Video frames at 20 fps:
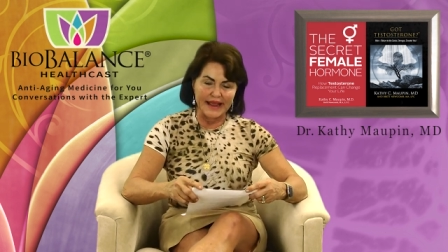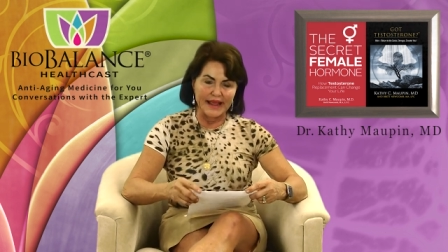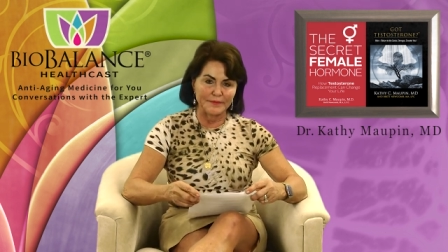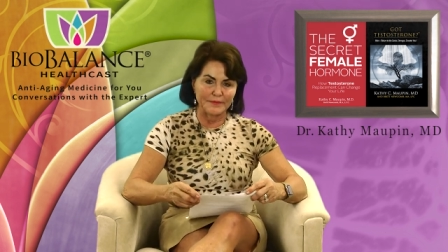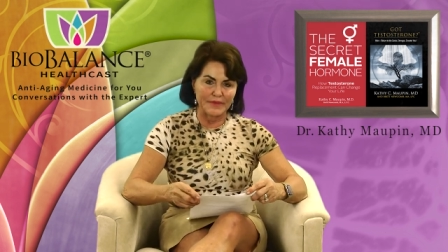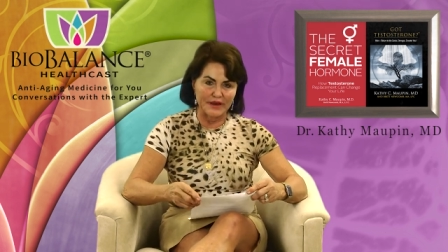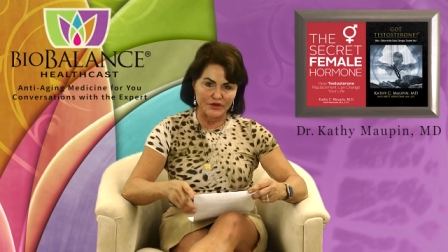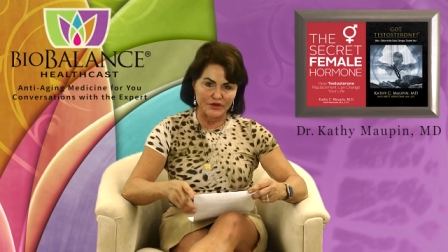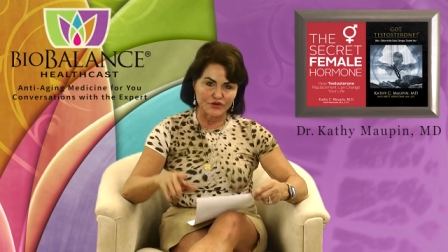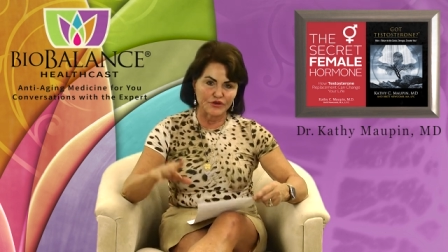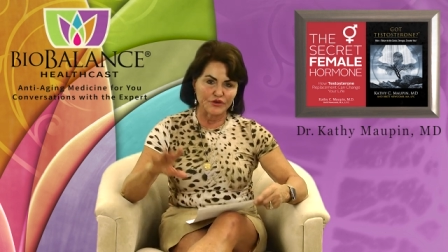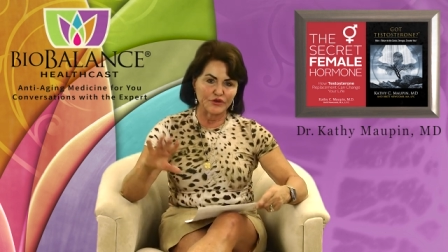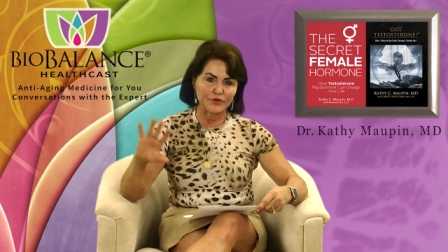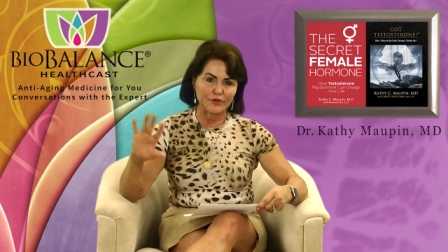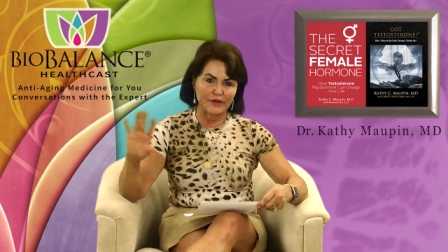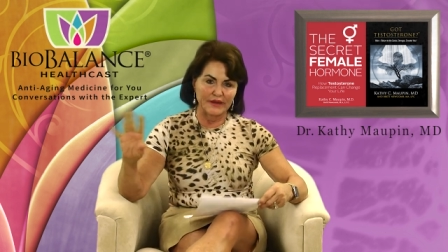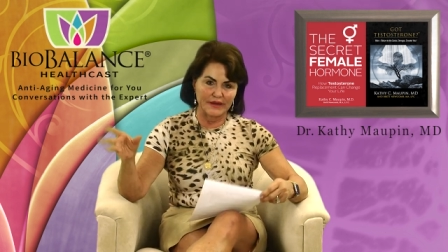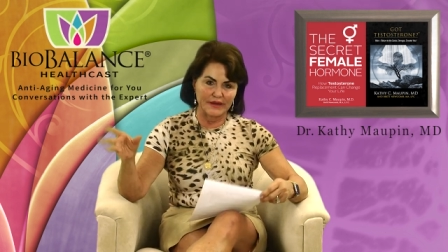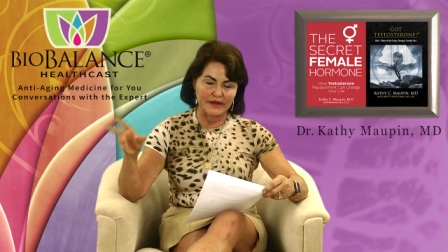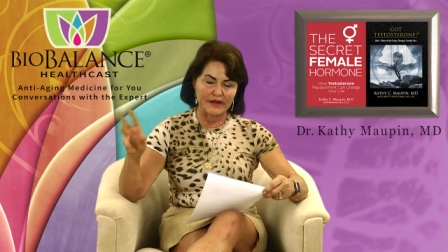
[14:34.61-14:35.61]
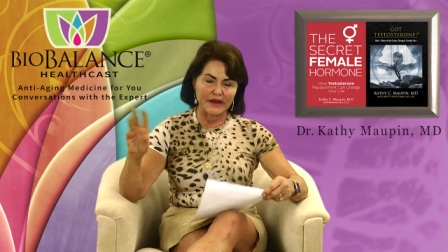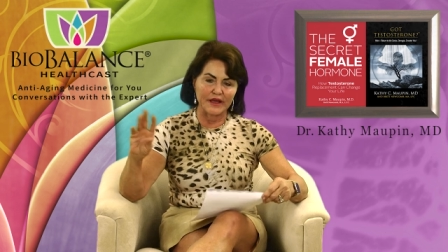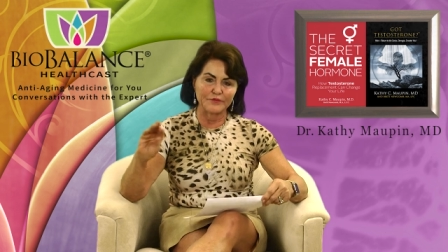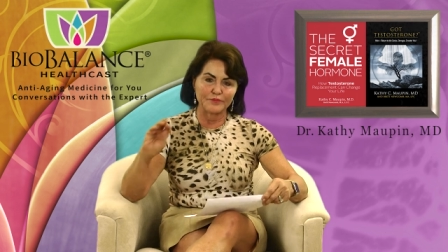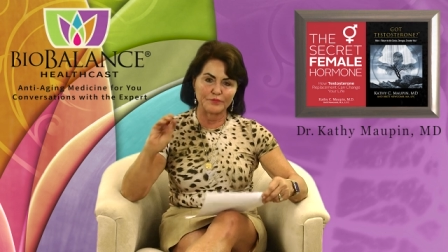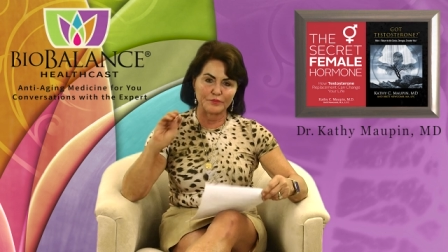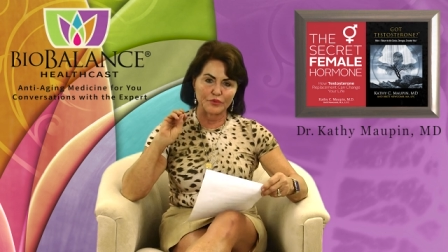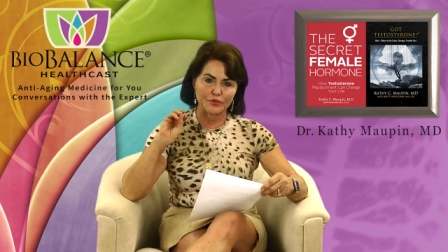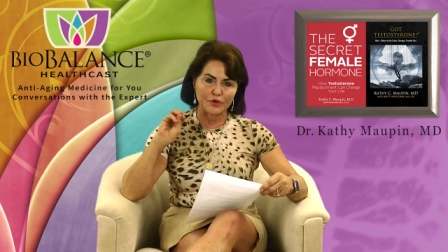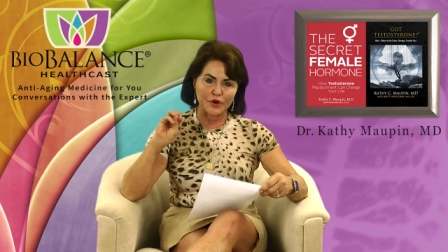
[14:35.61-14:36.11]
and make sure you eat
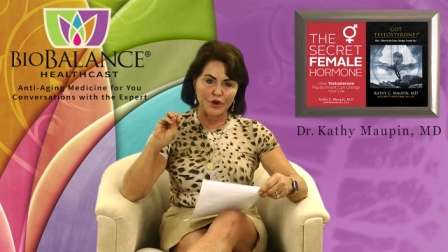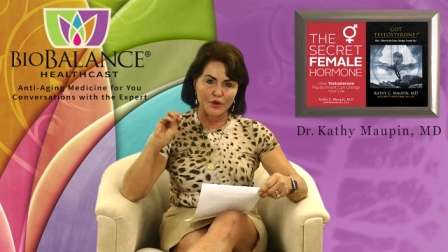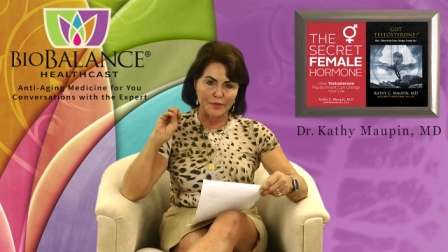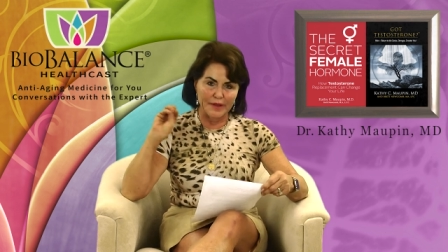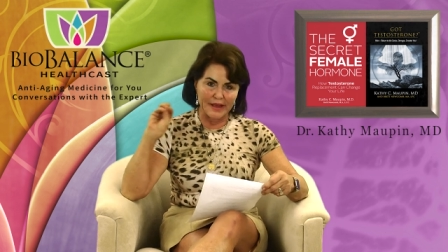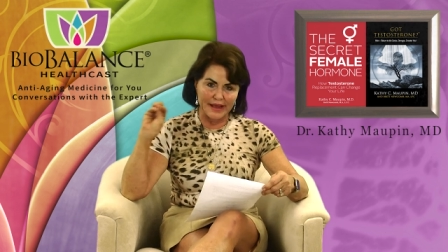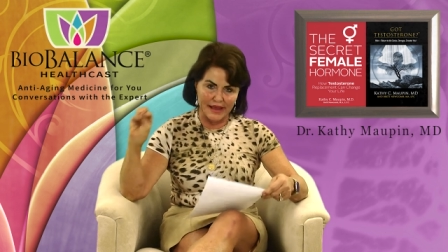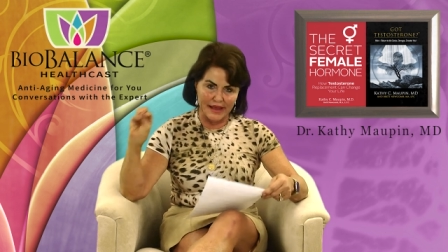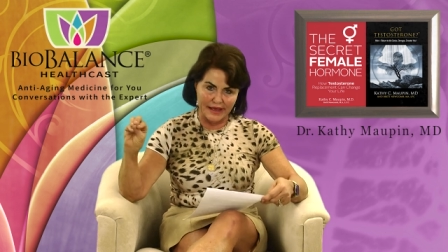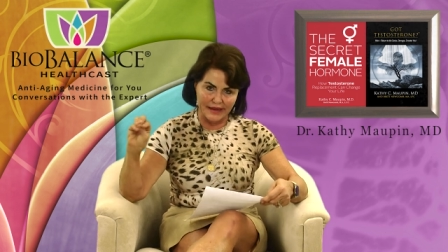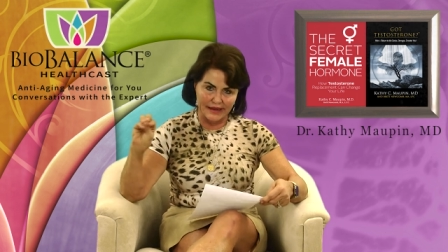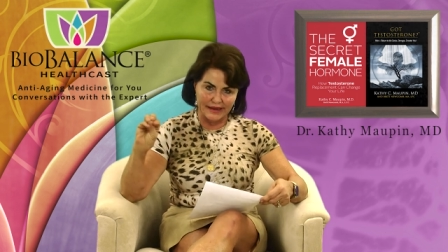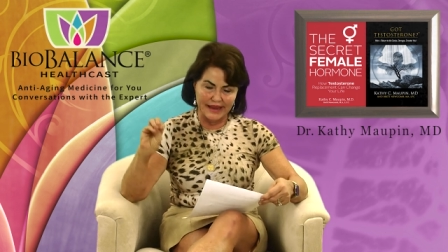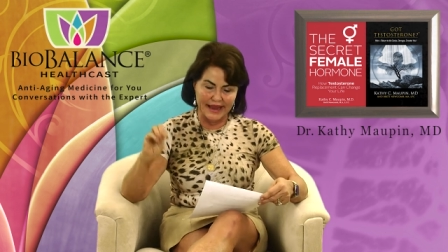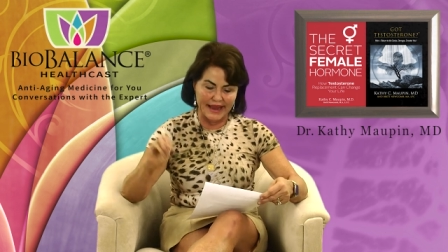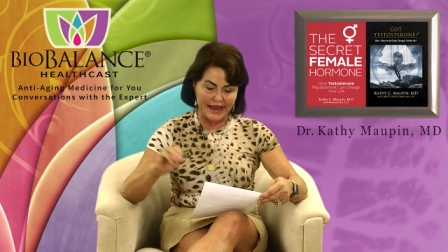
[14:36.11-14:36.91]
enough probiotic